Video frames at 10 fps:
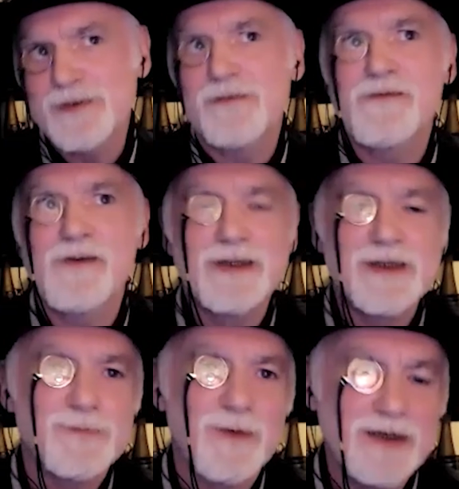
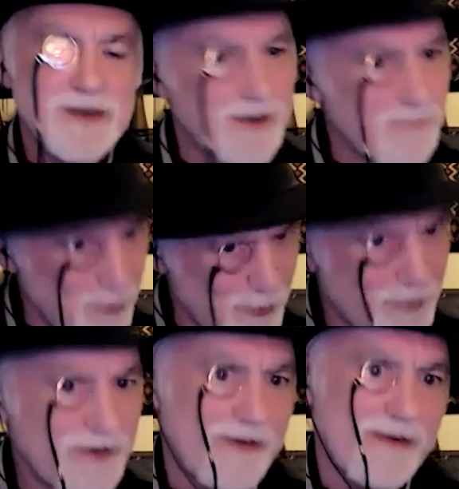difference, but it's an
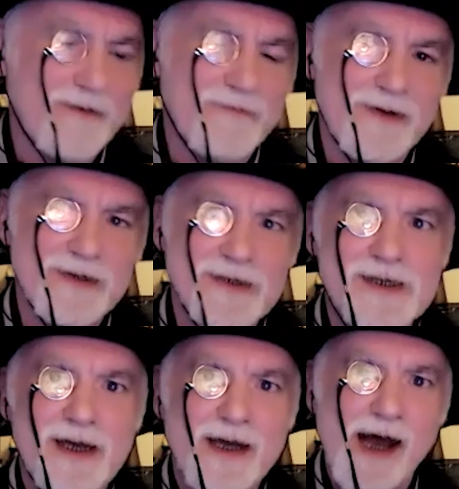important
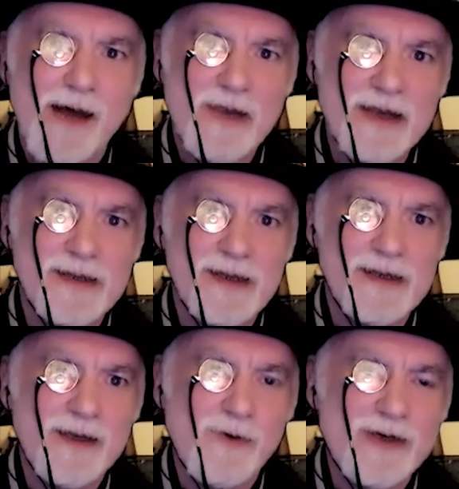difference. I mean,
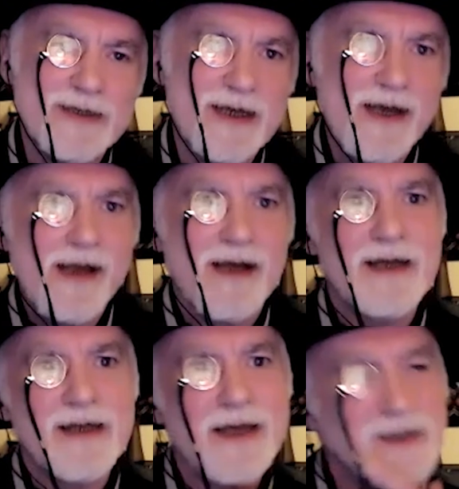
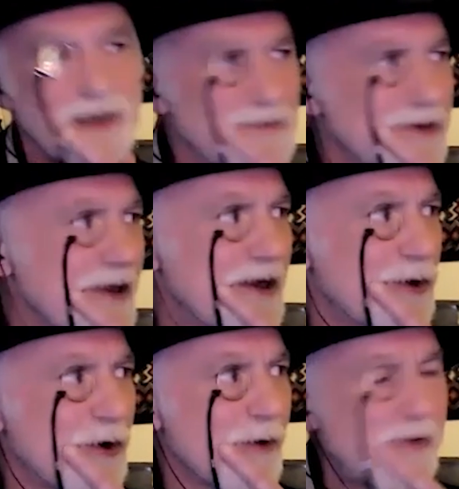it seems like a
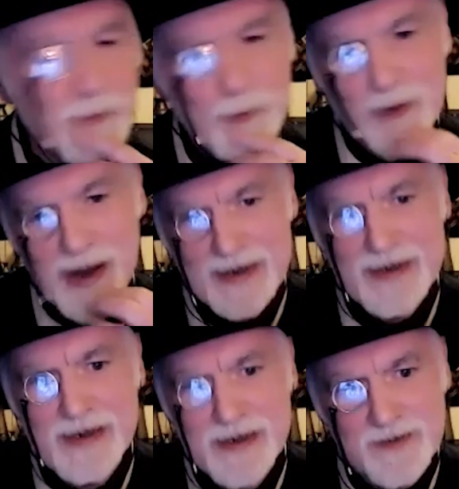lot of people can't
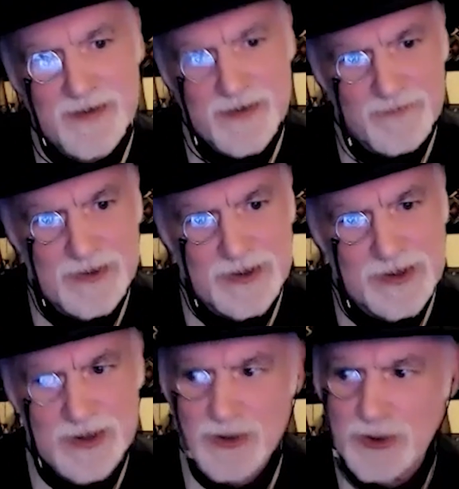hear the
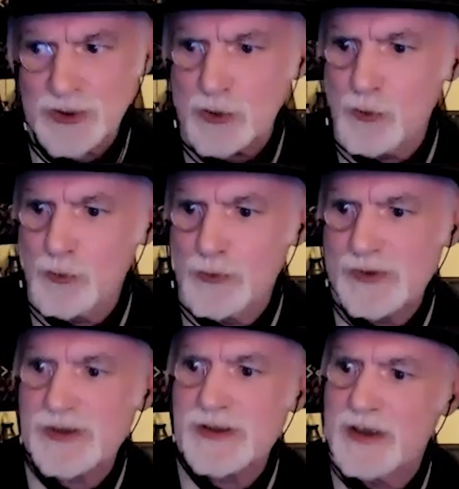difference.
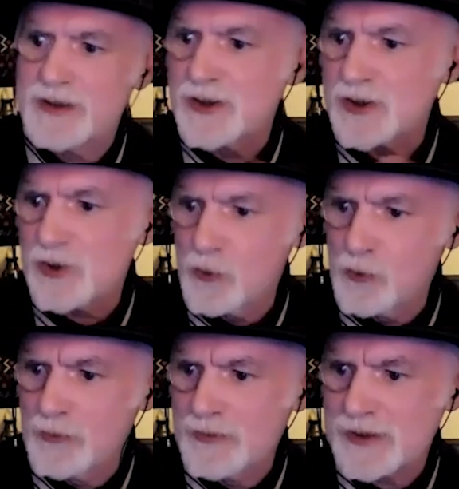Scones and
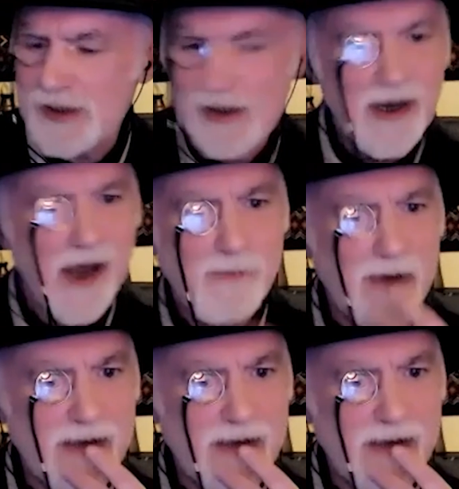scones. I mean,